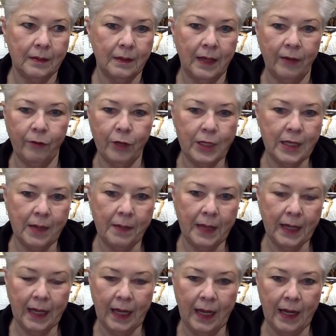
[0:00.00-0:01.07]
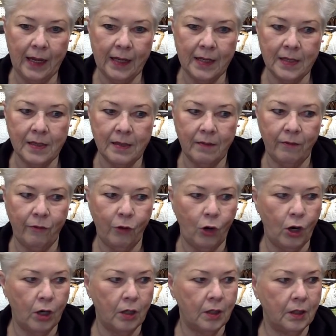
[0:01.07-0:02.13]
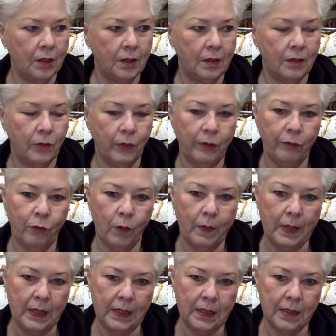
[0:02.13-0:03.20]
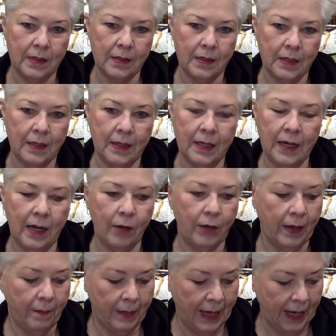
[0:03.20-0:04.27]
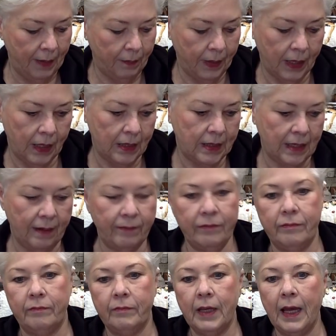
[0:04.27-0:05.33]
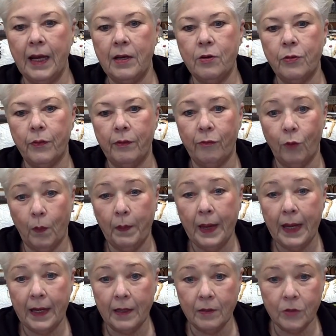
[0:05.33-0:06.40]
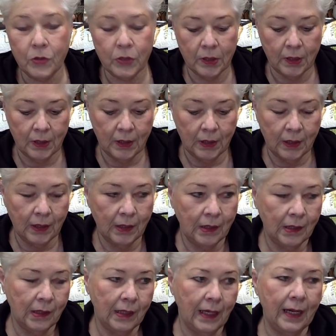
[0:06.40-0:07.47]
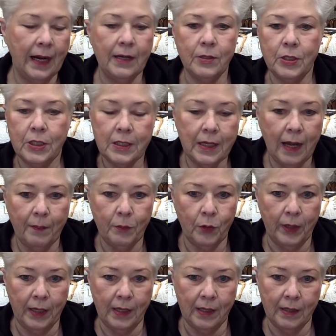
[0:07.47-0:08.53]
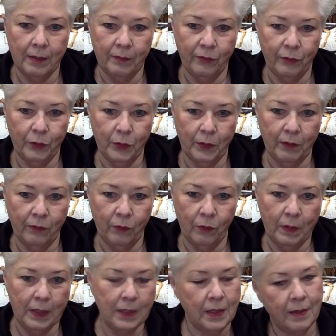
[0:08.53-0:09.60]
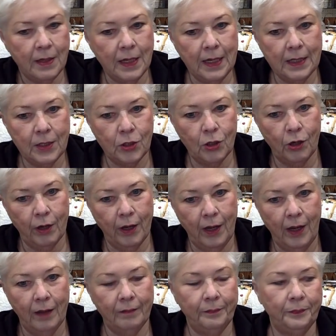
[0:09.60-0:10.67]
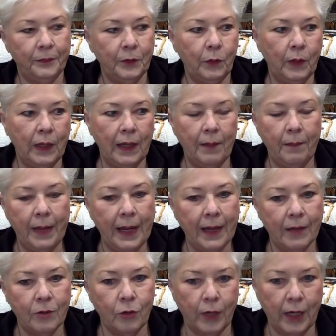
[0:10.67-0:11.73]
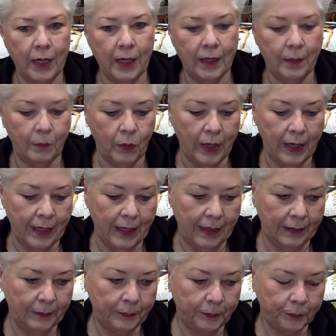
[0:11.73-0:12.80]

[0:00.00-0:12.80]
every time I can for 3 or 4 months. And then I'll get mad because I've gained 3 or 4 pounds. And I'll stop drinking them for 3 or 4 months. And then I start again. Well, I'm back drinking them right now.